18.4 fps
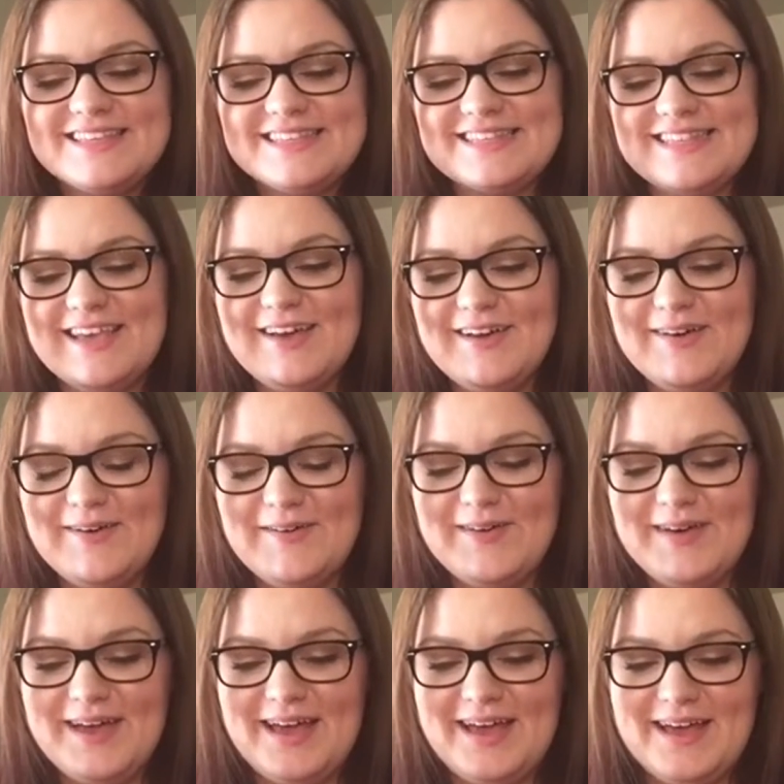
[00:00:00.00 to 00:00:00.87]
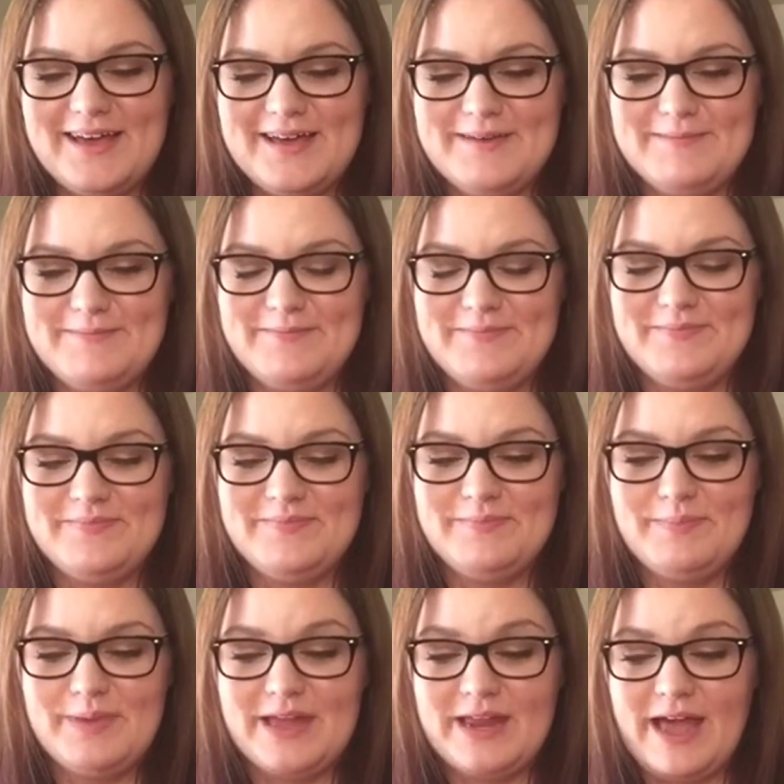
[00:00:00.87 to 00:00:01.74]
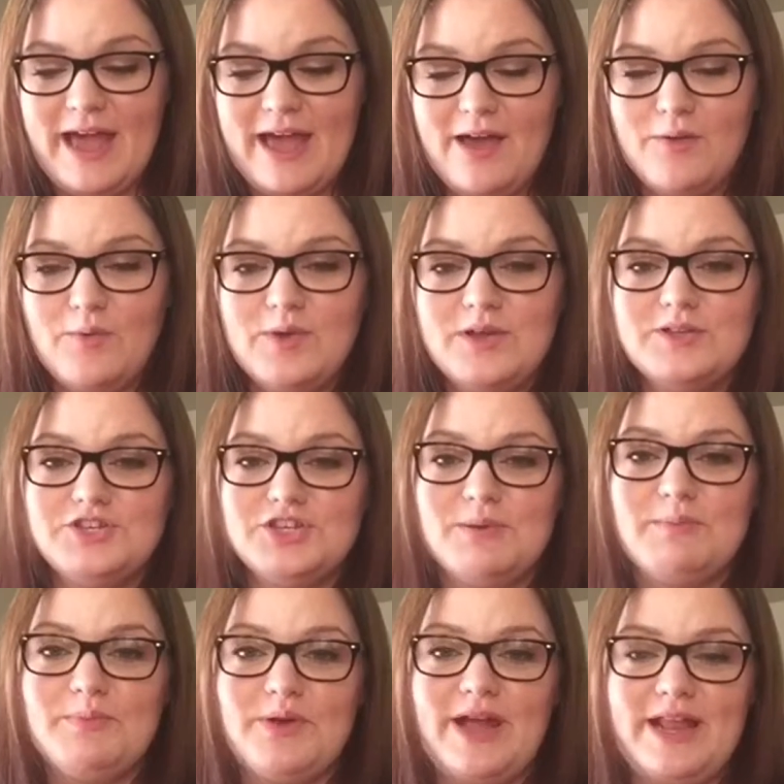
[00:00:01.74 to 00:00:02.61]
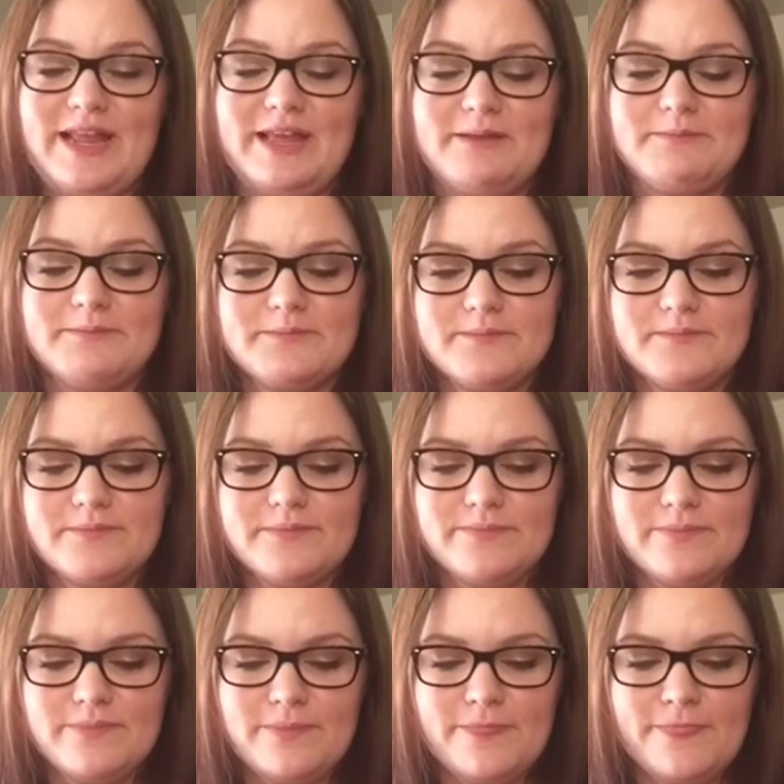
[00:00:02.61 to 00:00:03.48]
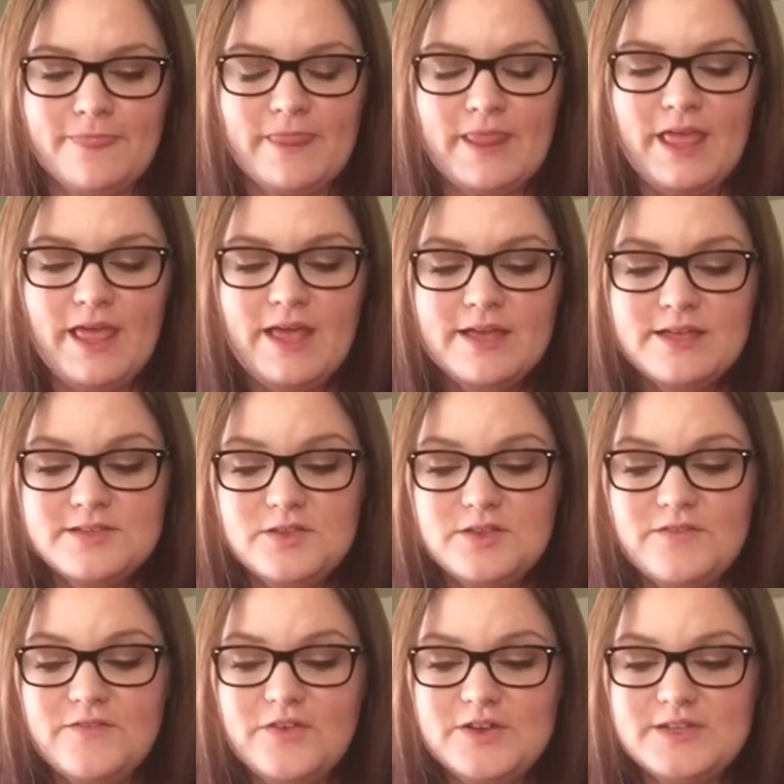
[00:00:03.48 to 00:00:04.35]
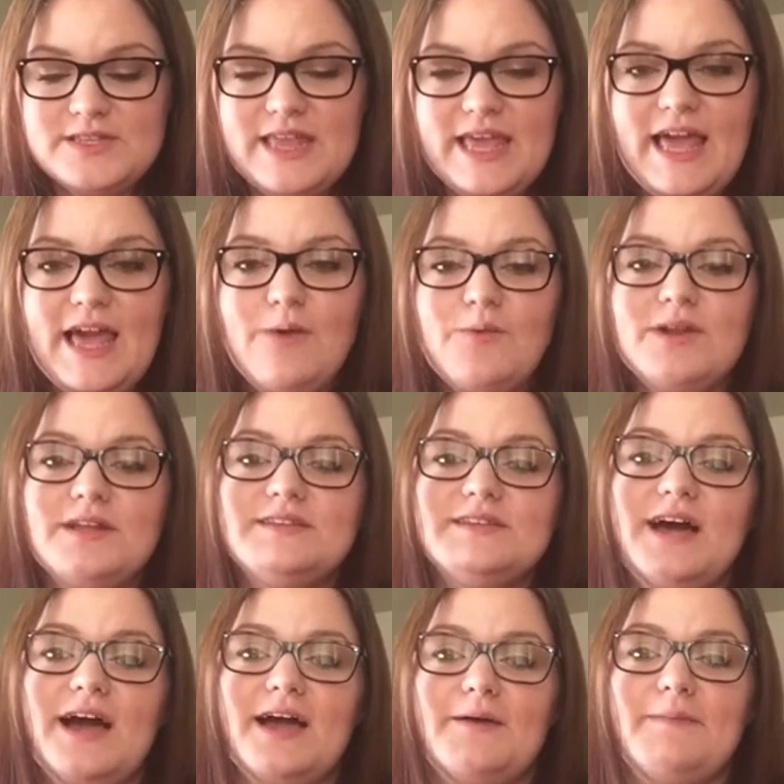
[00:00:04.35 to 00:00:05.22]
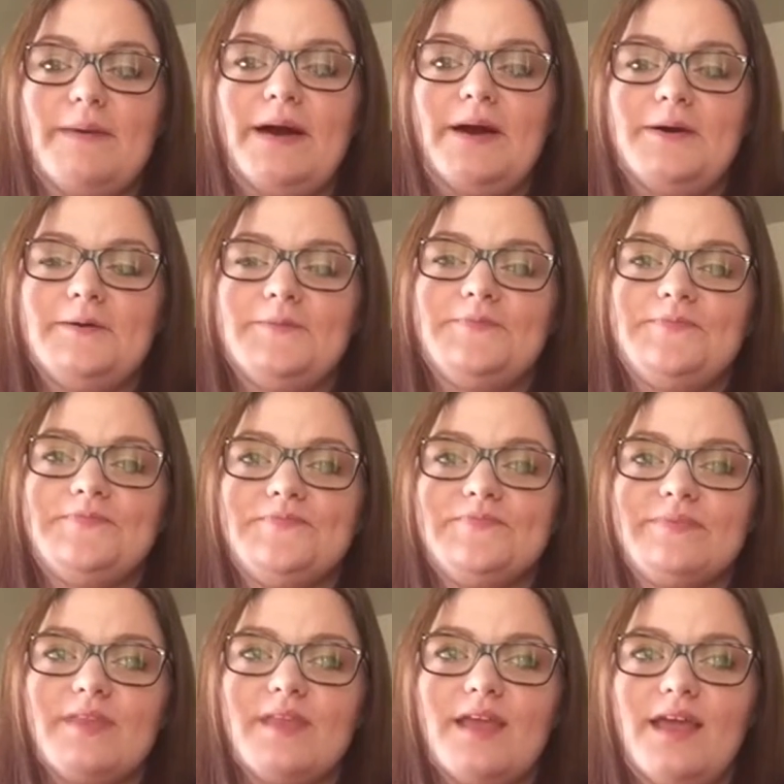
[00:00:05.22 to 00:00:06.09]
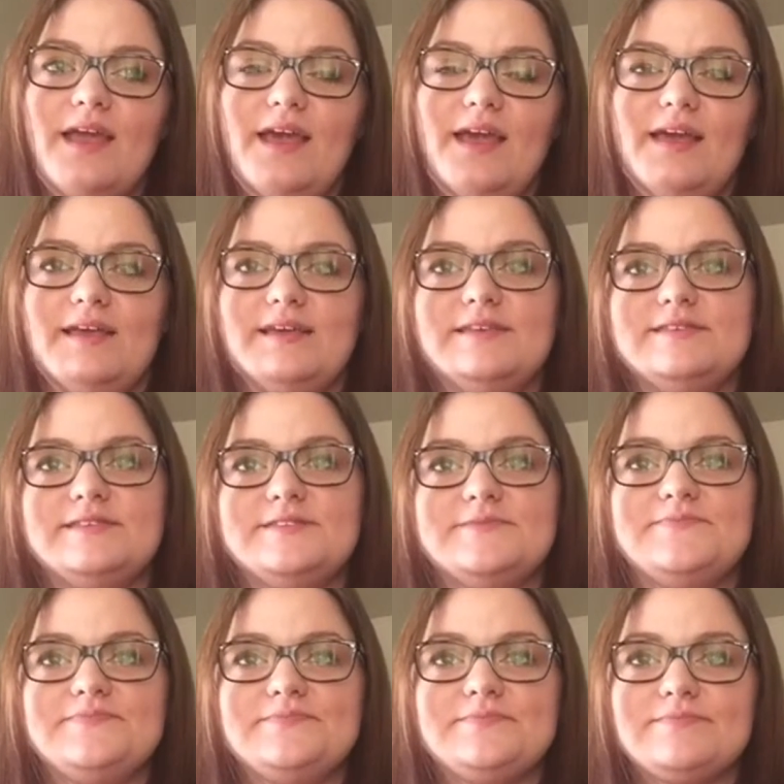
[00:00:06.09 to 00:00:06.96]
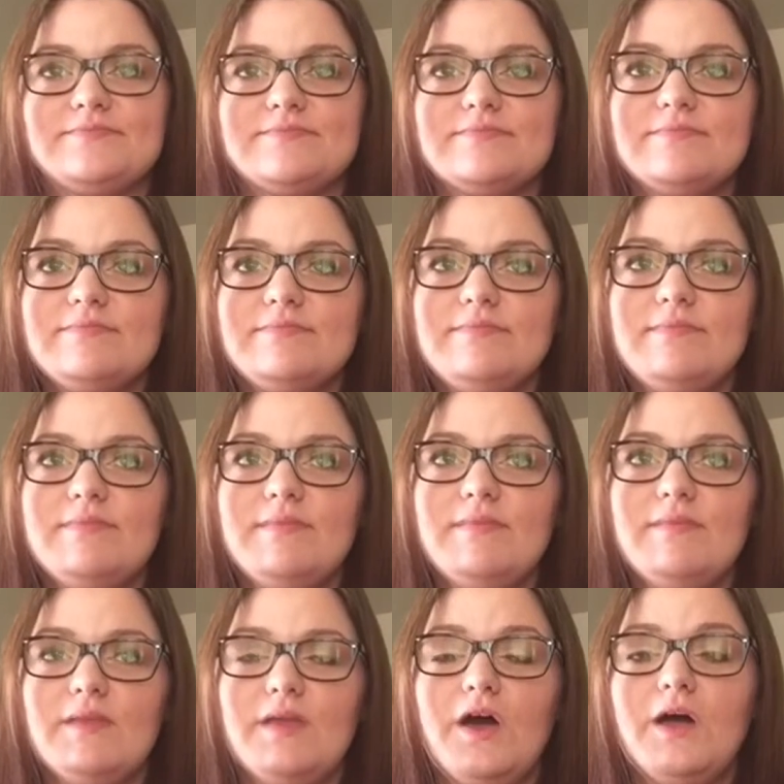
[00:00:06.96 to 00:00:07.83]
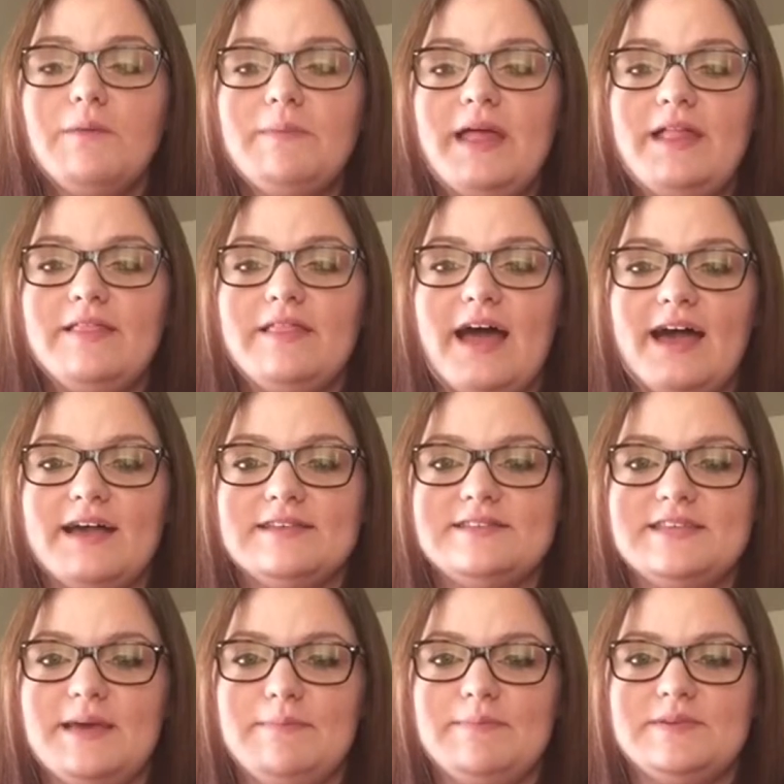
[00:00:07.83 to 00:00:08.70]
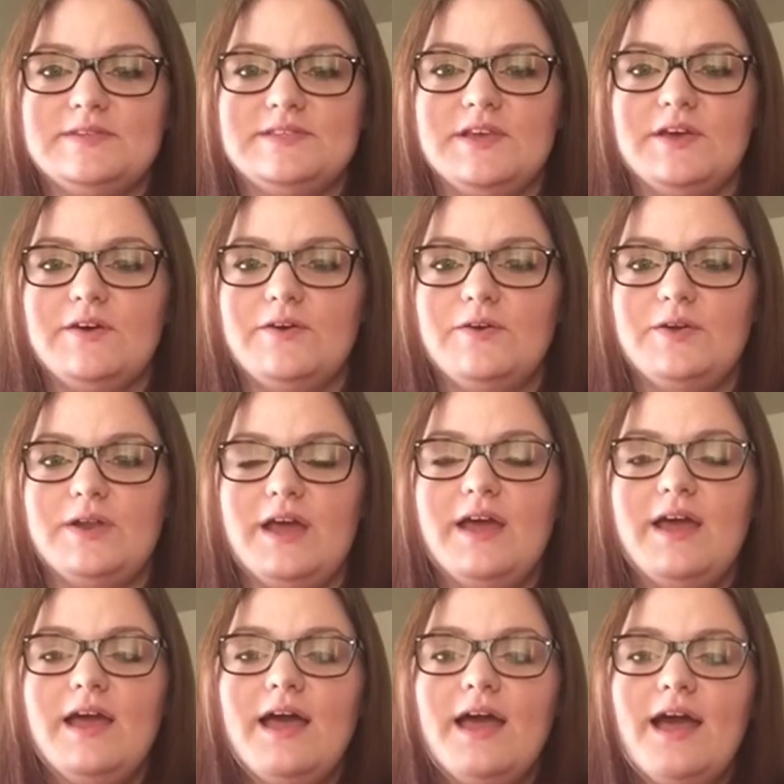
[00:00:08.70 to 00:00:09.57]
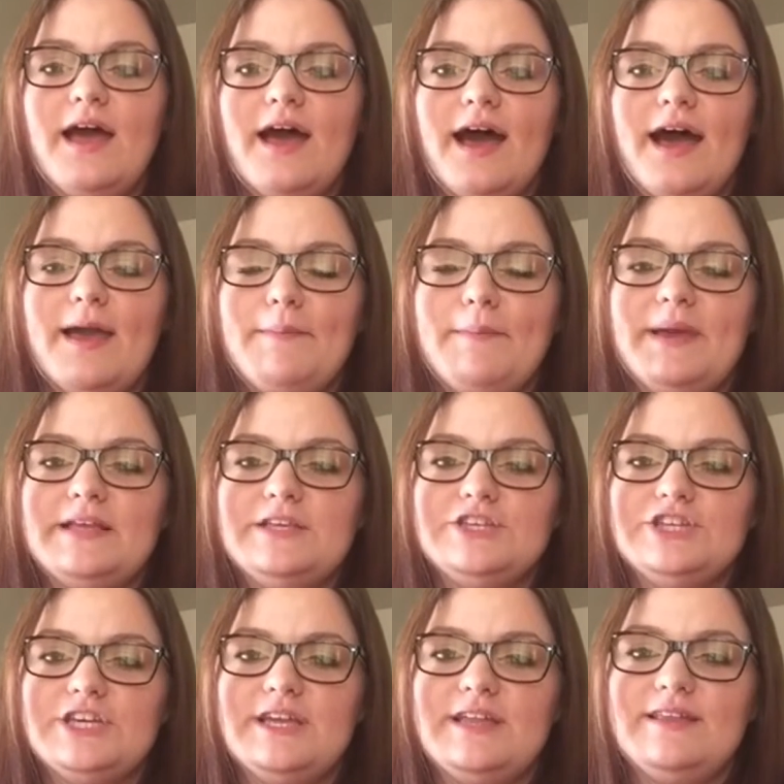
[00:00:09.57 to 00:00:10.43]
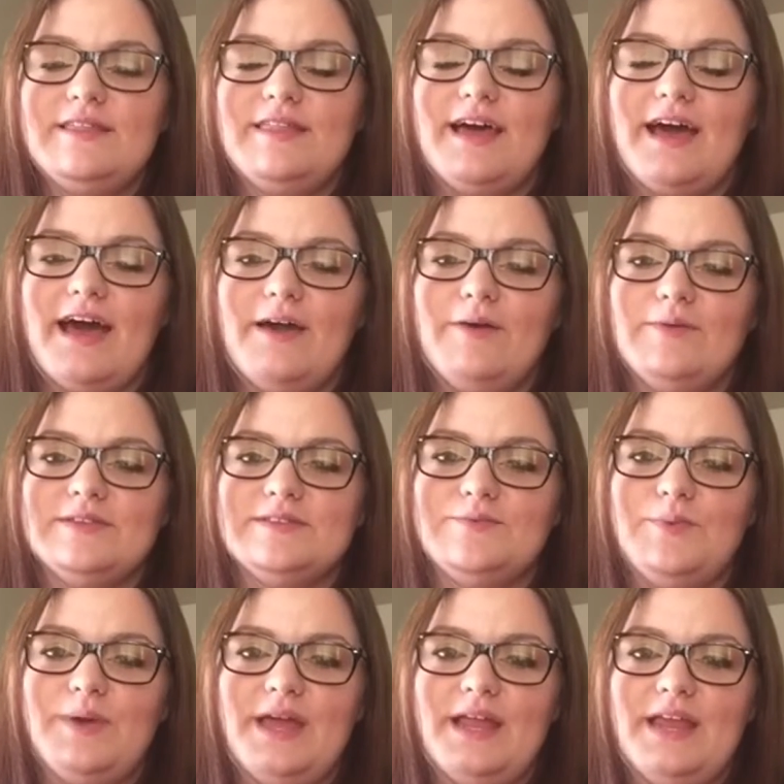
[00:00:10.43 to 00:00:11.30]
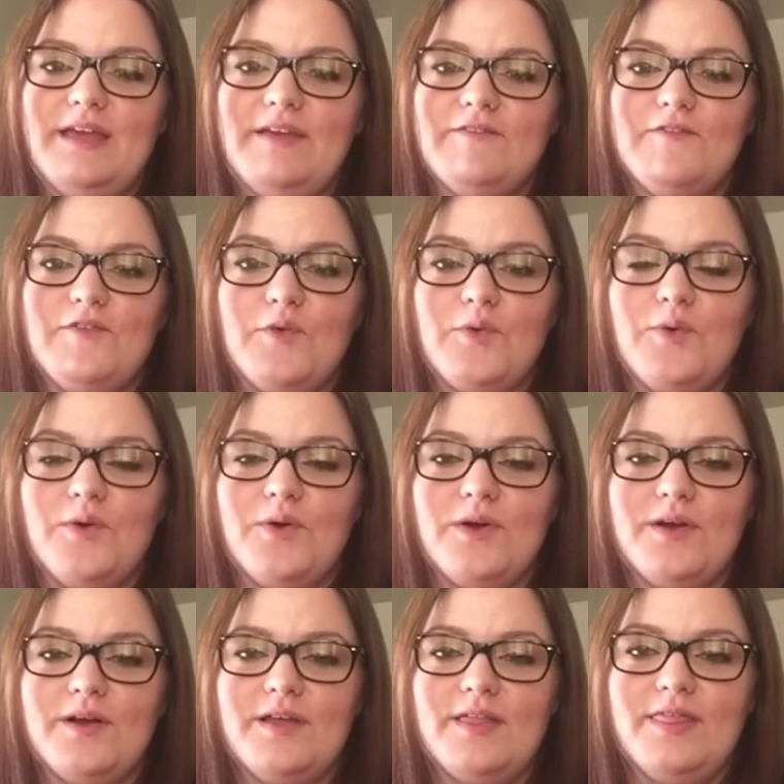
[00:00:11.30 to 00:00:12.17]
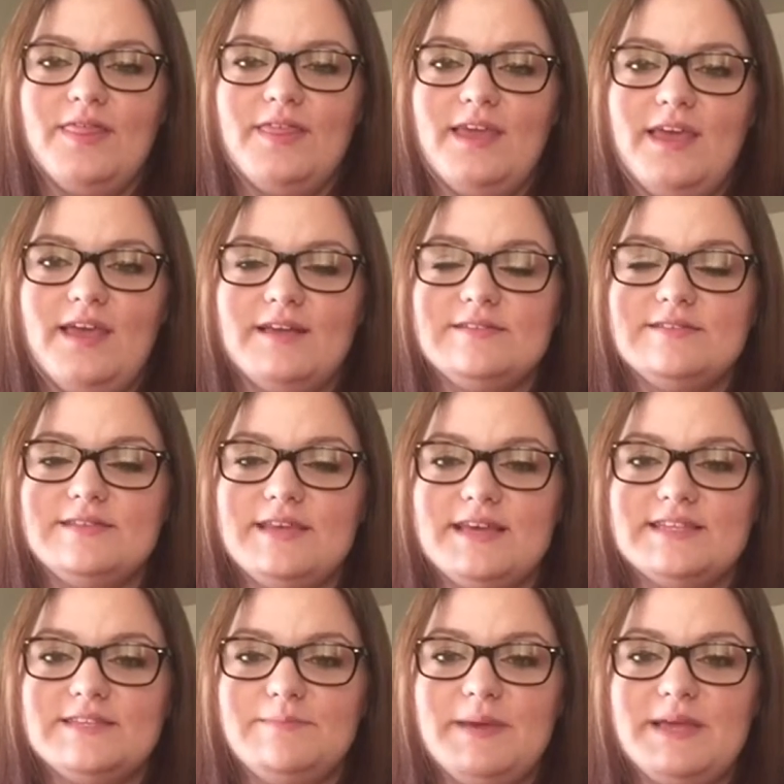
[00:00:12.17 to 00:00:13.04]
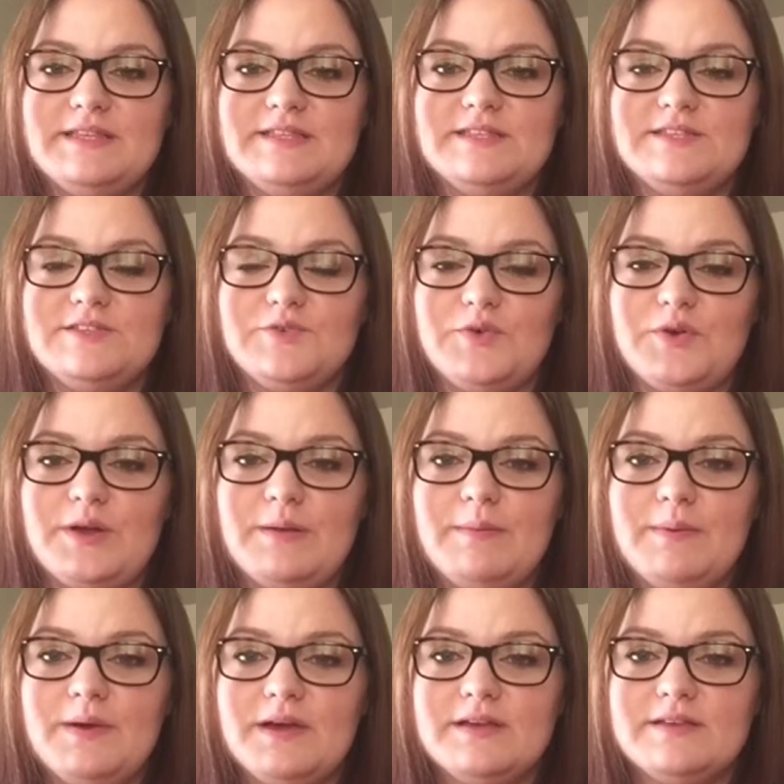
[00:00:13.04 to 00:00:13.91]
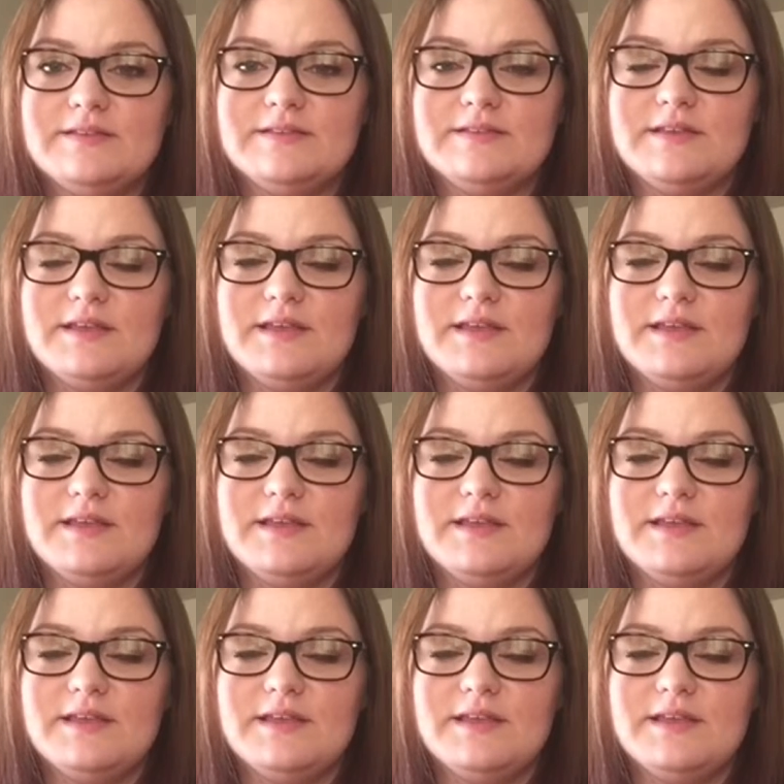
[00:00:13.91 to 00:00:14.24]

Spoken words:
So, but I will jump right in. So the first thing I want to talk about is on my last episode, I mentioned that I was waiting for the 6-Bit Storybooks